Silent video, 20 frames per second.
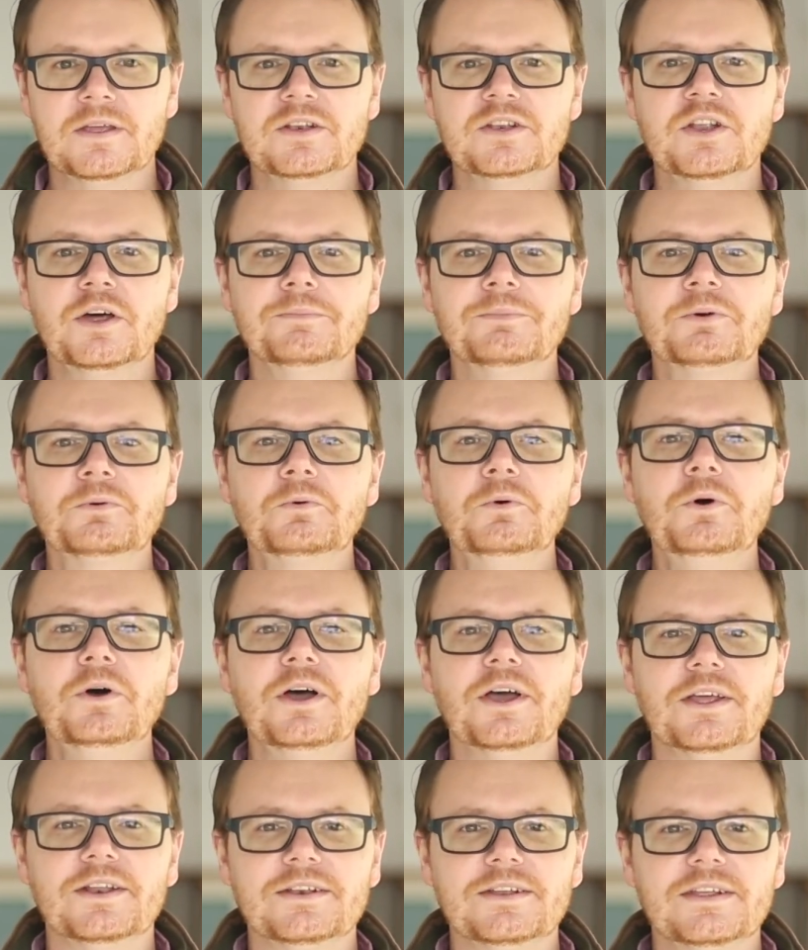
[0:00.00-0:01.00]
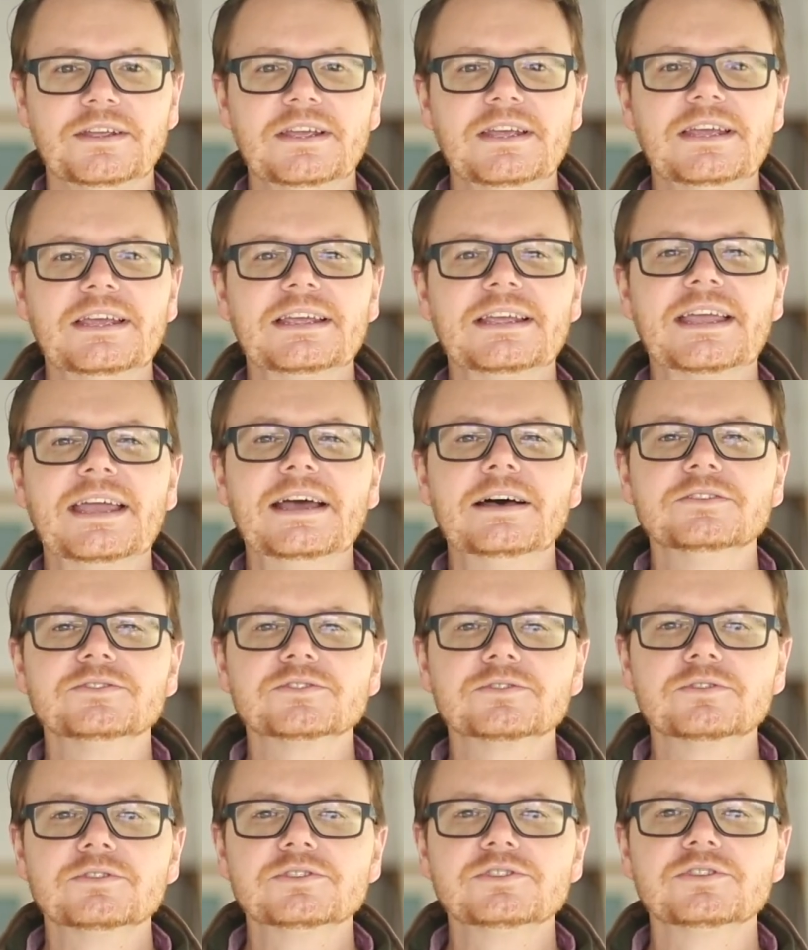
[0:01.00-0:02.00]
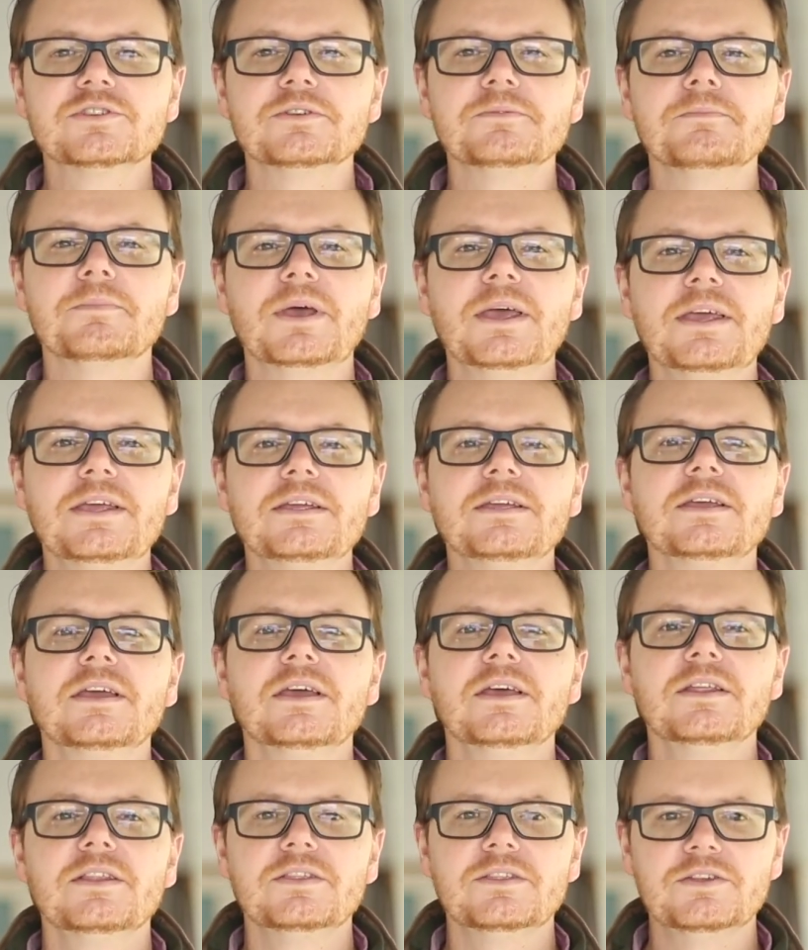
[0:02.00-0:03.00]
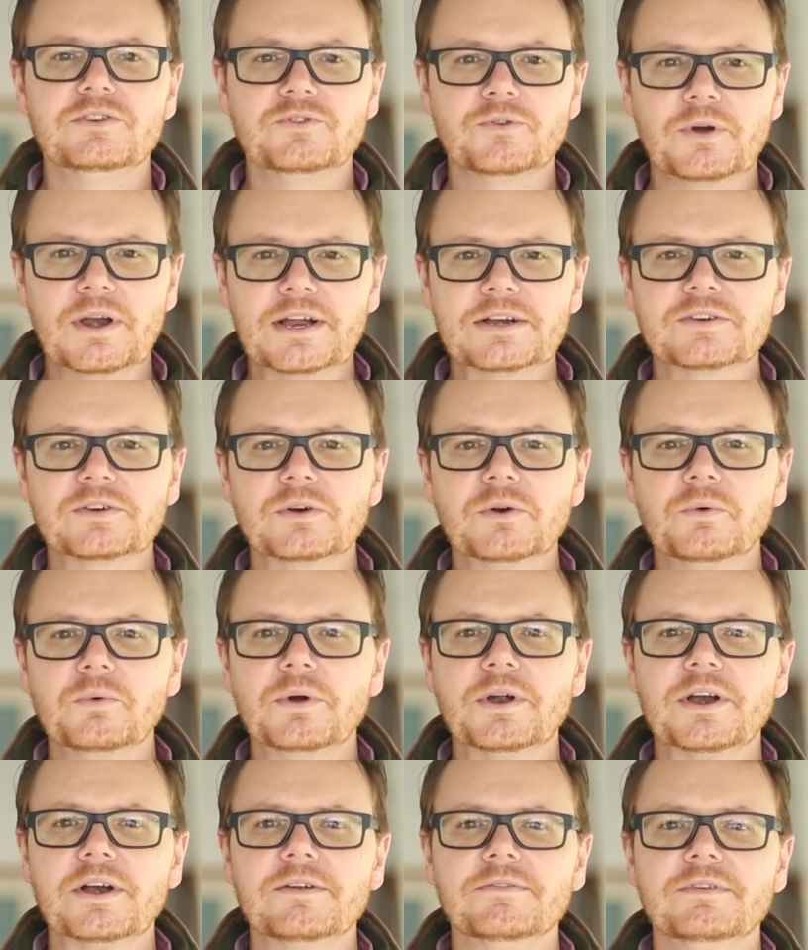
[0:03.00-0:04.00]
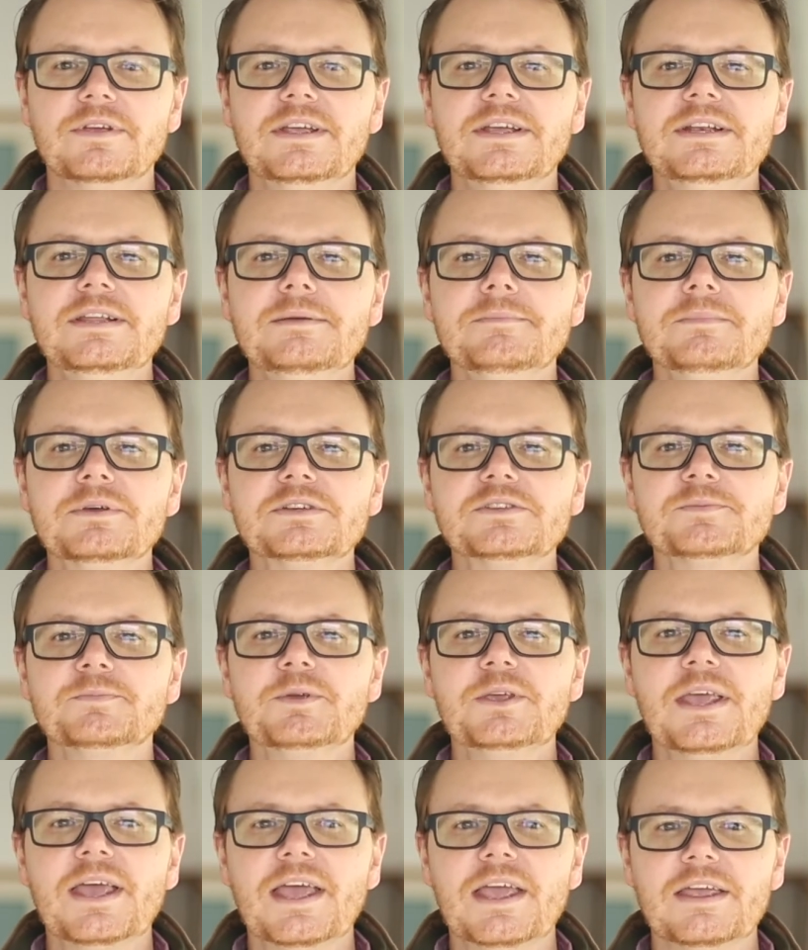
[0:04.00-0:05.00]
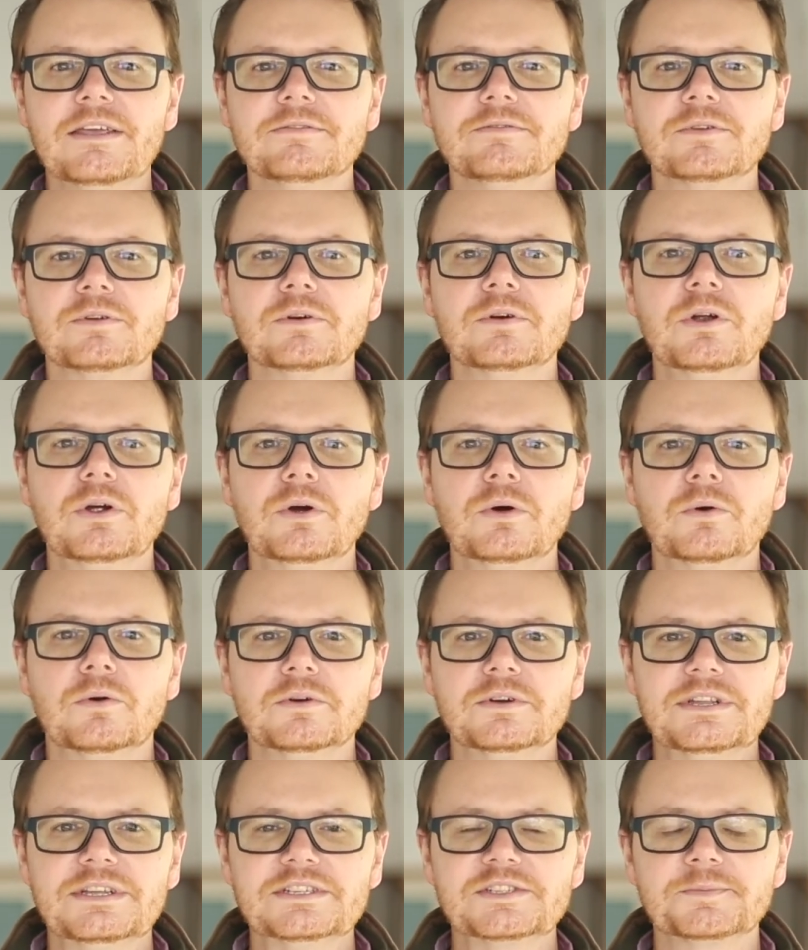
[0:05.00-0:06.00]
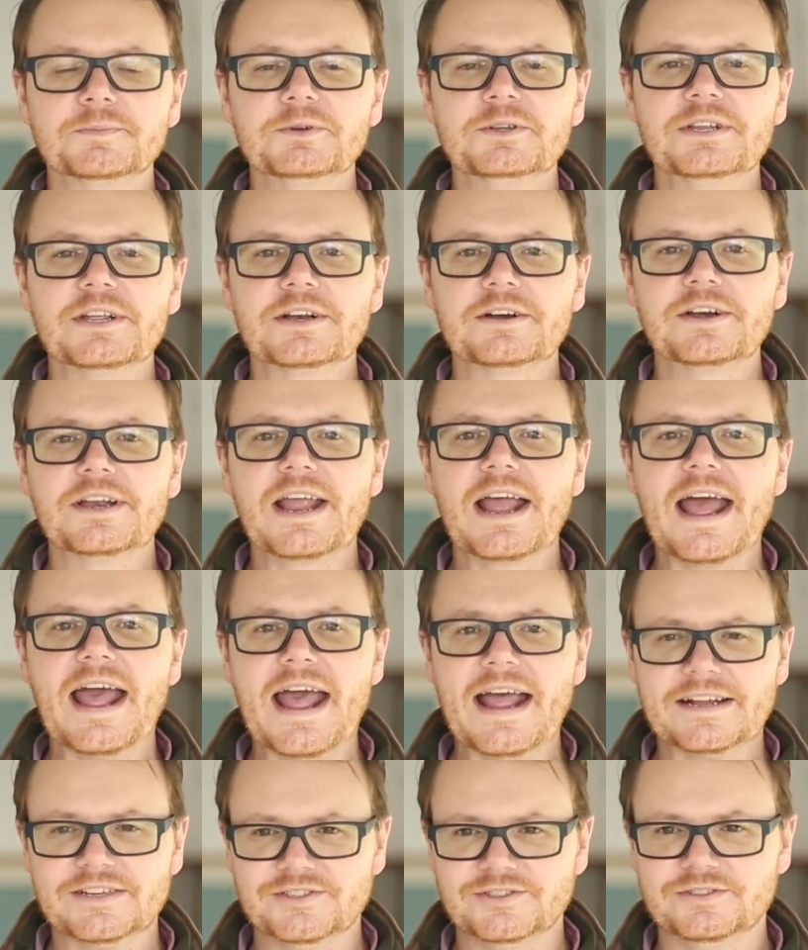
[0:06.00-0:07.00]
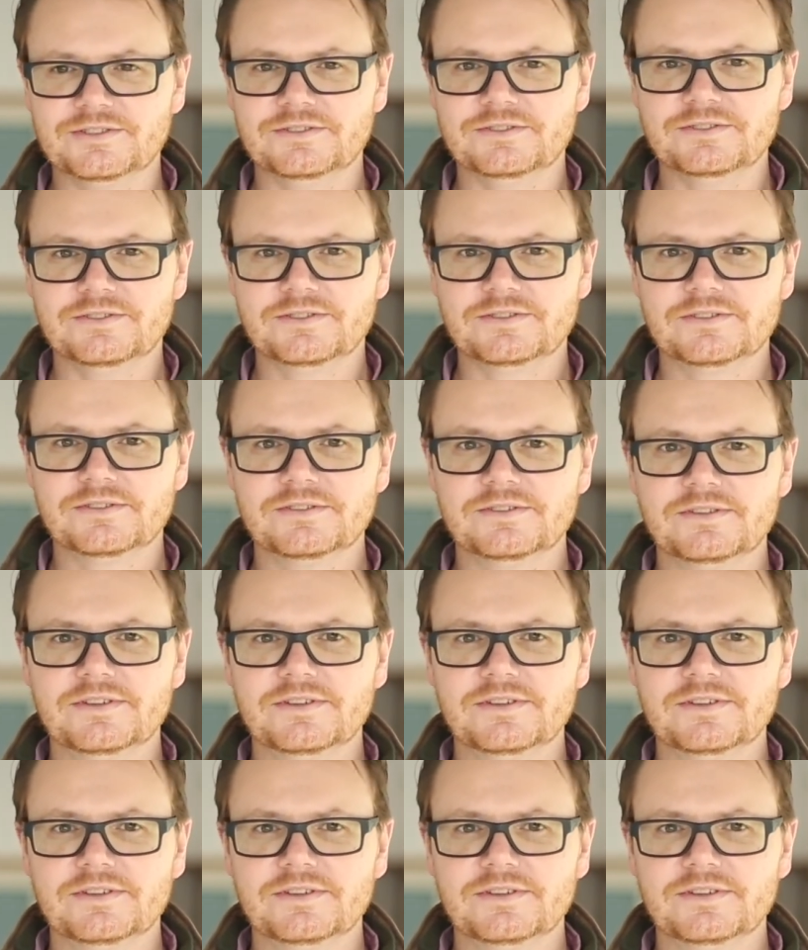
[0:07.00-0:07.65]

Number one, counselors should make the director aware of any misbehavior or disciplinary actions.